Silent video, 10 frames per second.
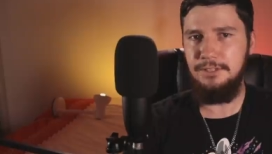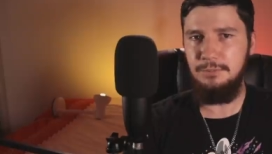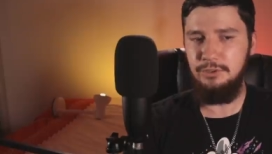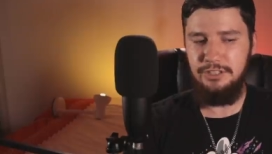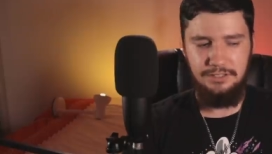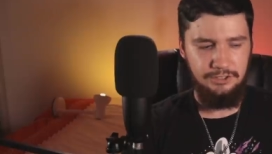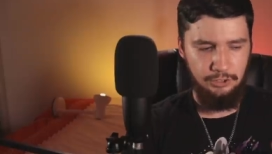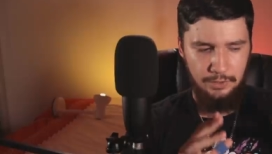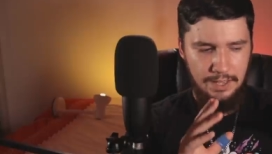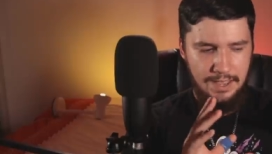community,
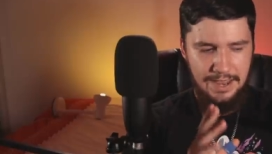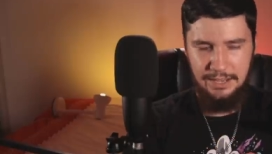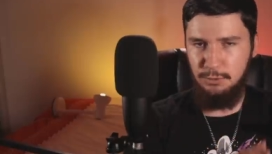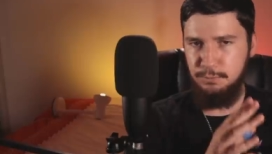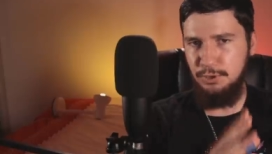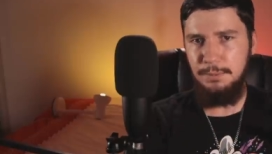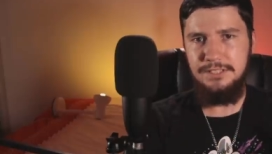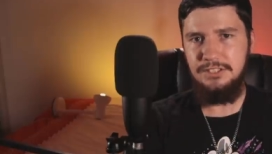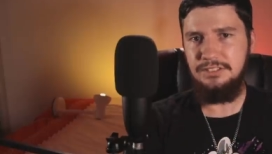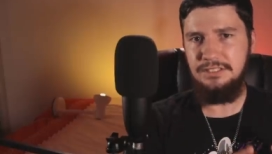so it'll probably
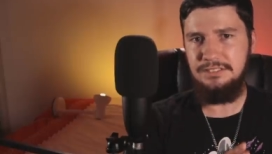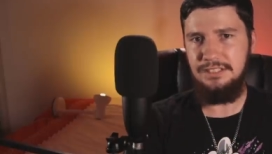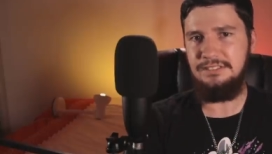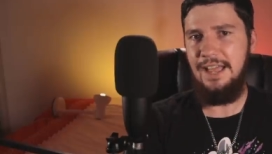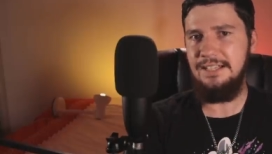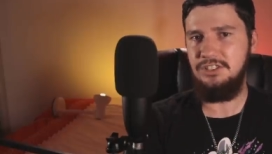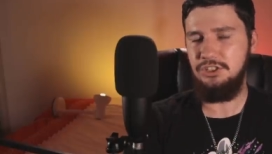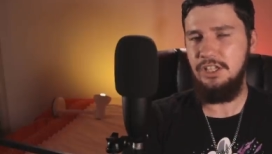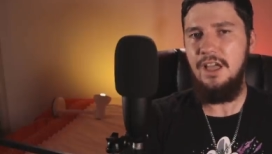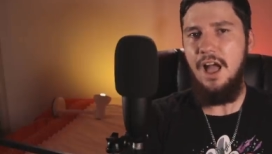just exist as
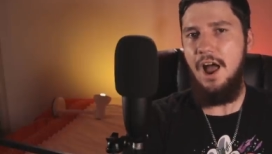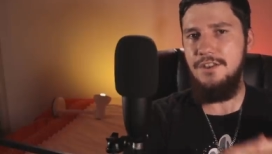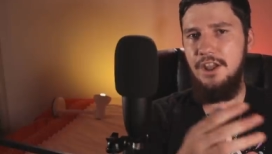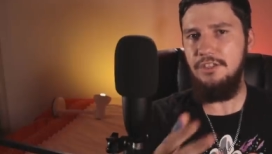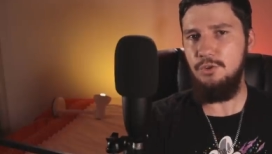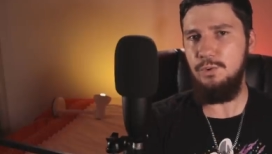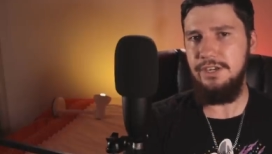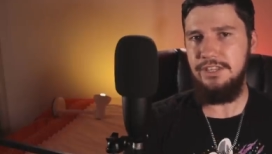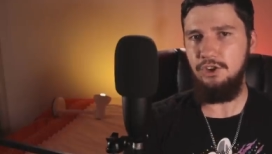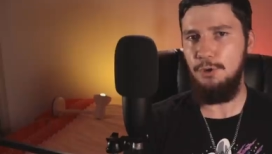just another one
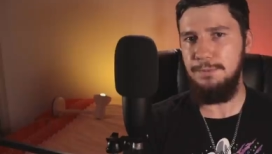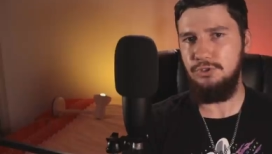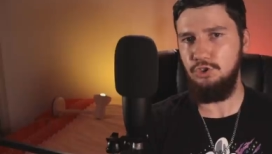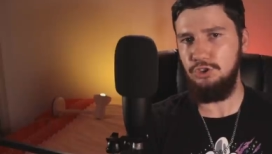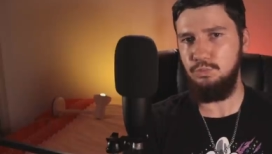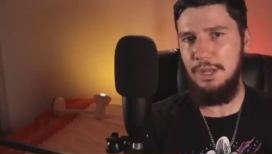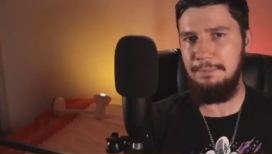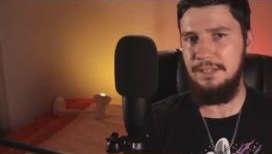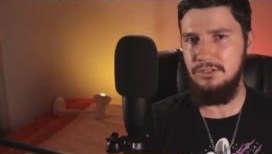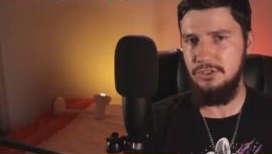of the open source web
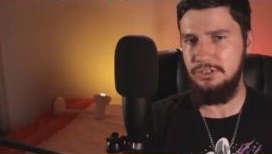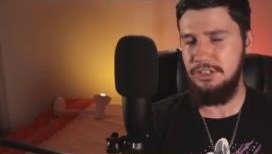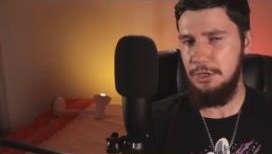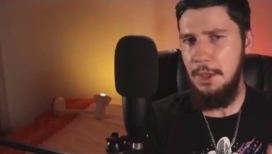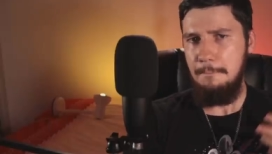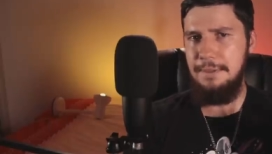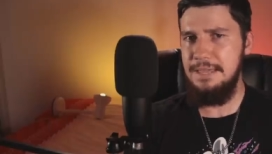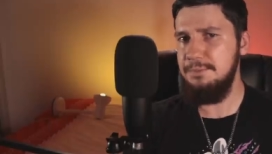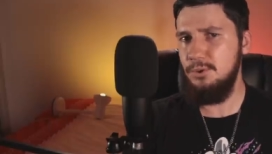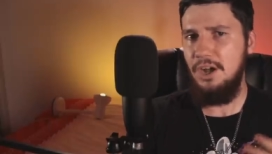engines that
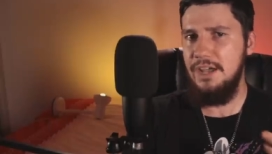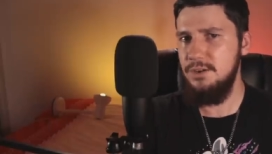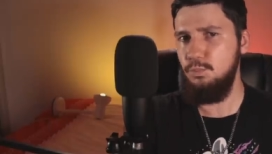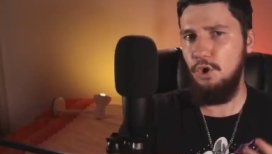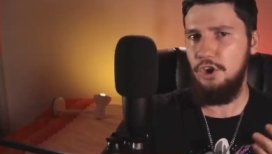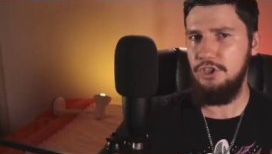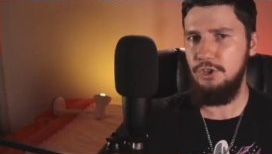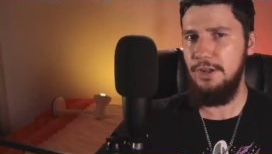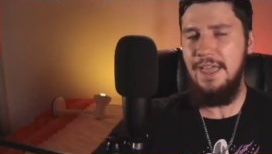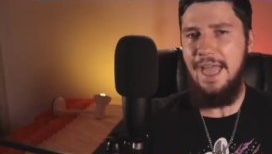people kind of work
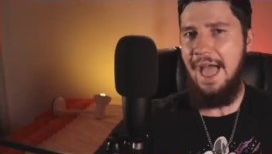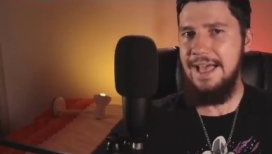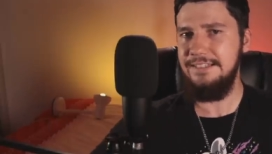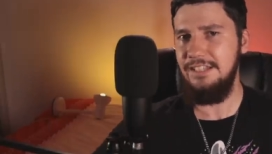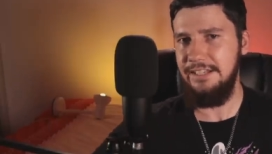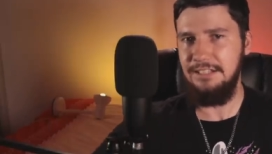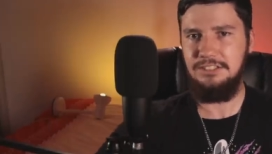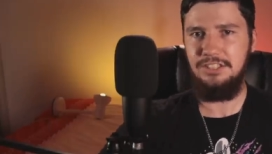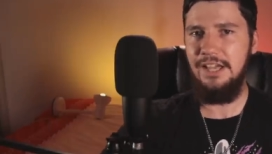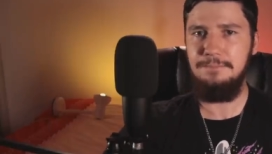on as like a
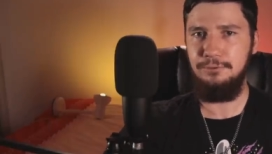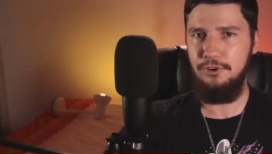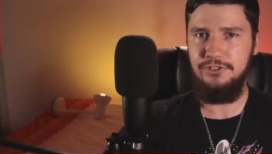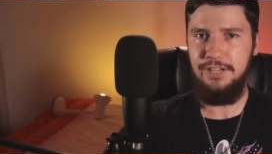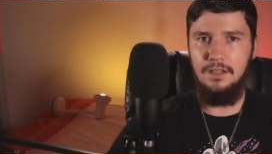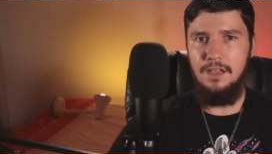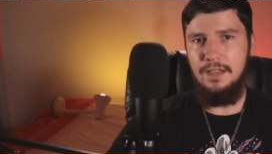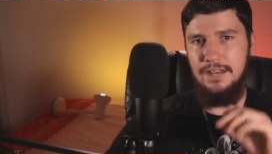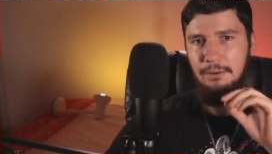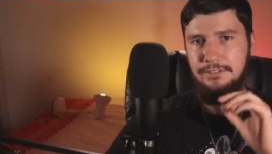side project.
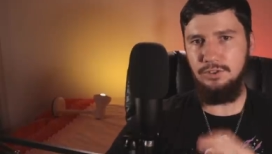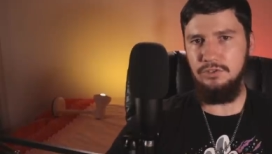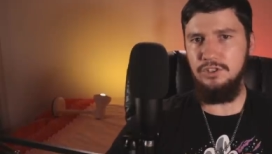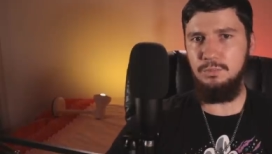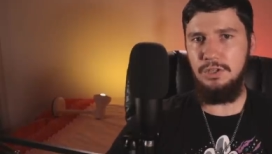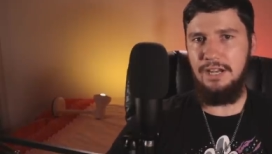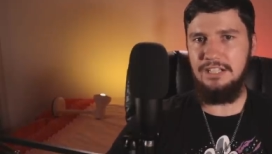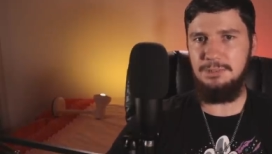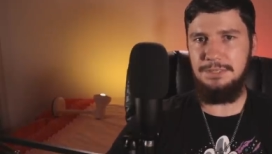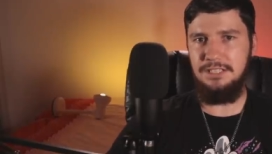Now, I don't know what could
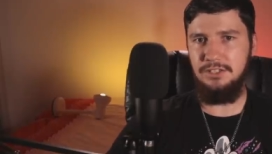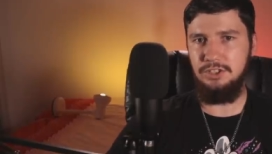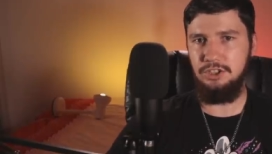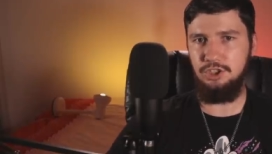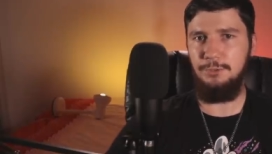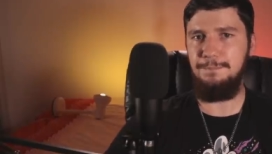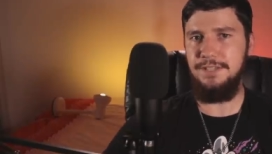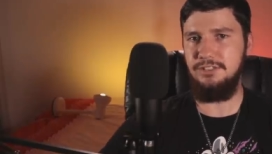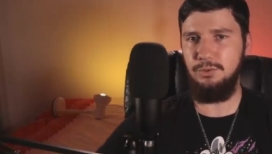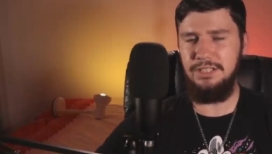actually be done to stop
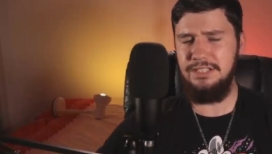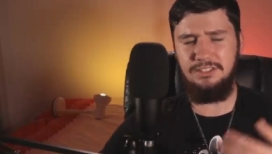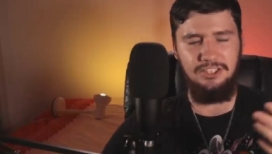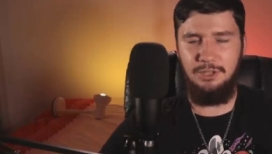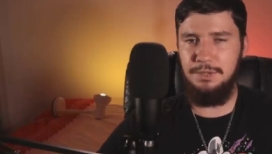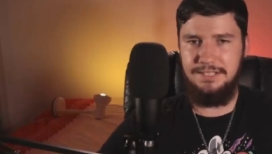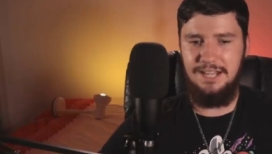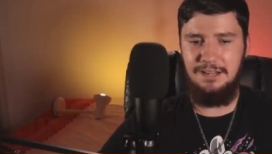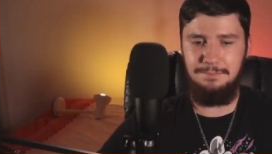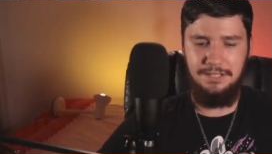this or at least slow it
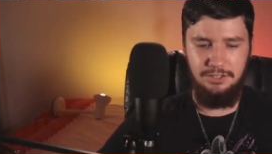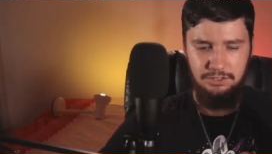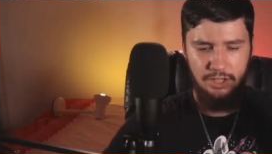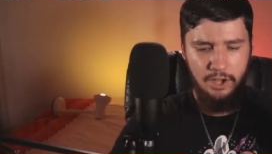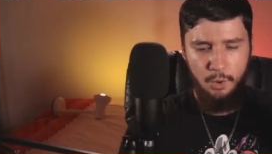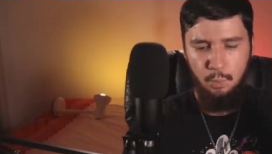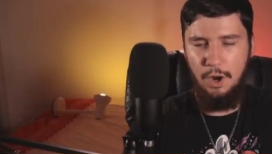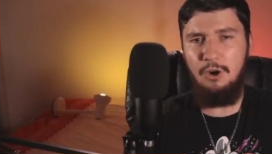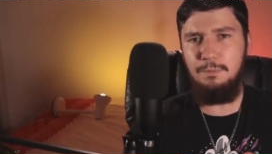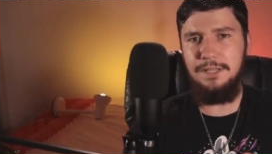down because
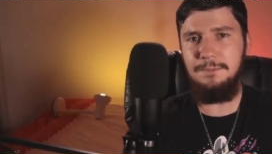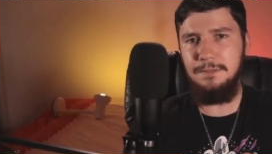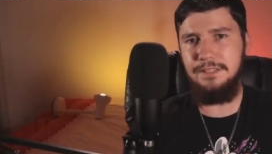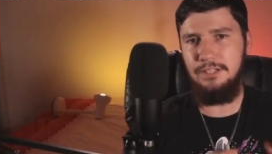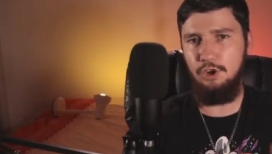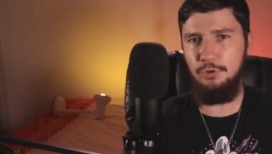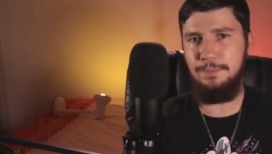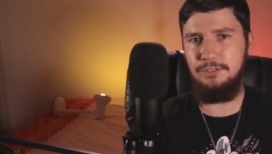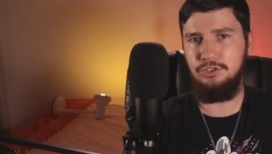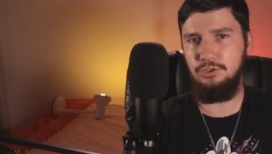while people in the
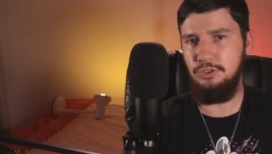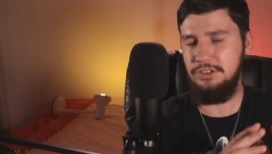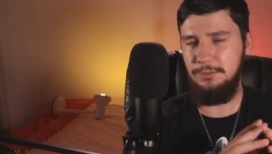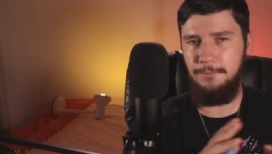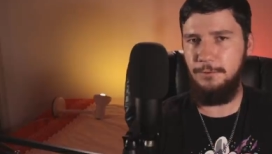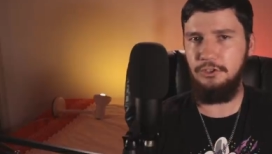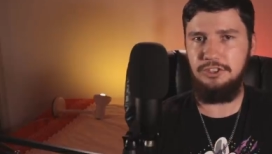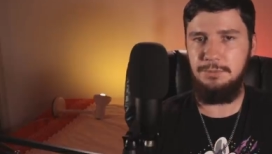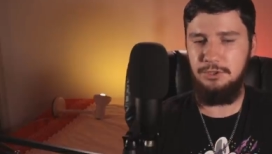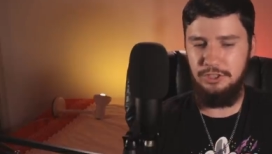open source and FOSS
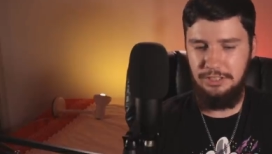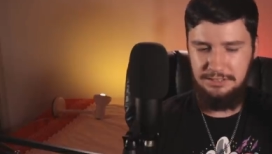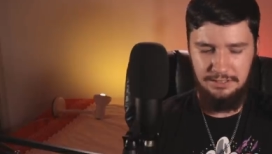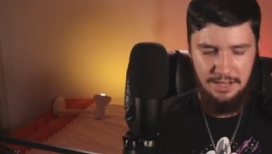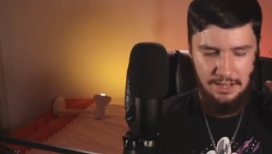communities